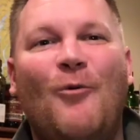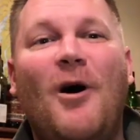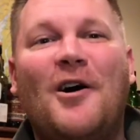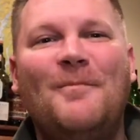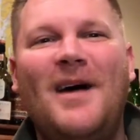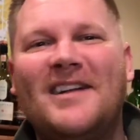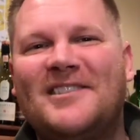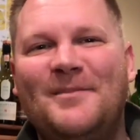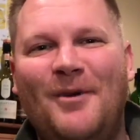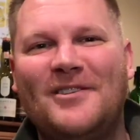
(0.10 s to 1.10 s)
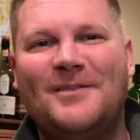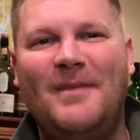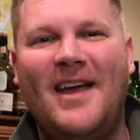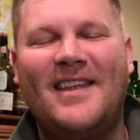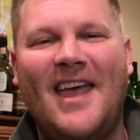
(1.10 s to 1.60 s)
Welcome back to the Malted
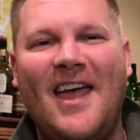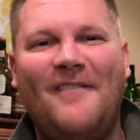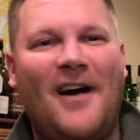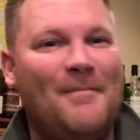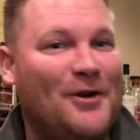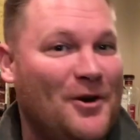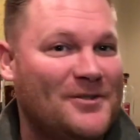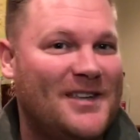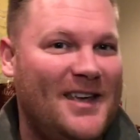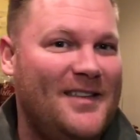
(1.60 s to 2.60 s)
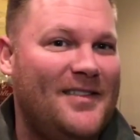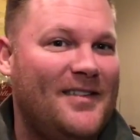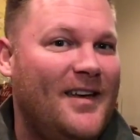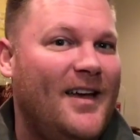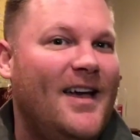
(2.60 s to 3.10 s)
Man Cave. I'm your host
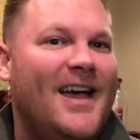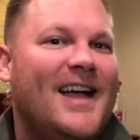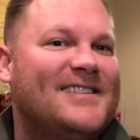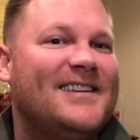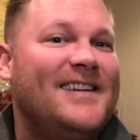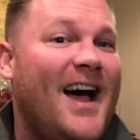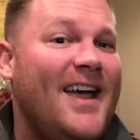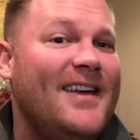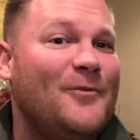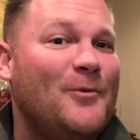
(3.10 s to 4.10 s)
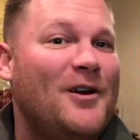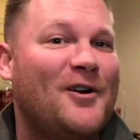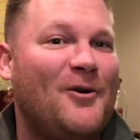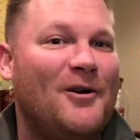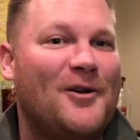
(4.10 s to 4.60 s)
Keith, and tonight we
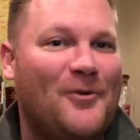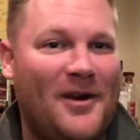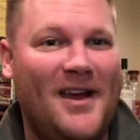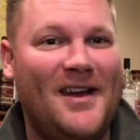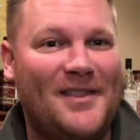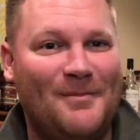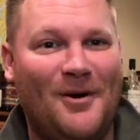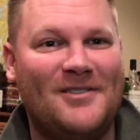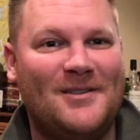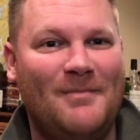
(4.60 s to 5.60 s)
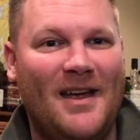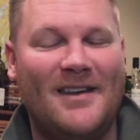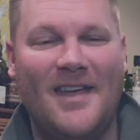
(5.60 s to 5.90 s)
are going green at the Malted Man